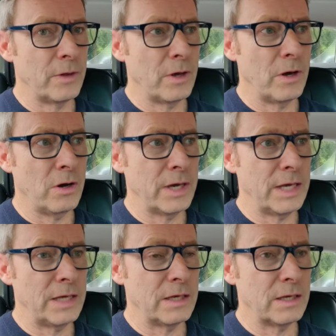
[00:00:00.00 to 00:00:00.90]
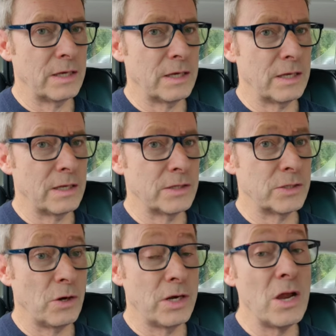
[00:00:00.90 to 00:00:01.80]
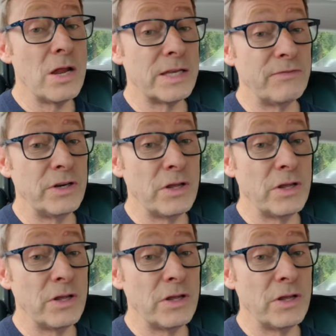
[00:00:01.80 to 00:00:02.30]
I definitely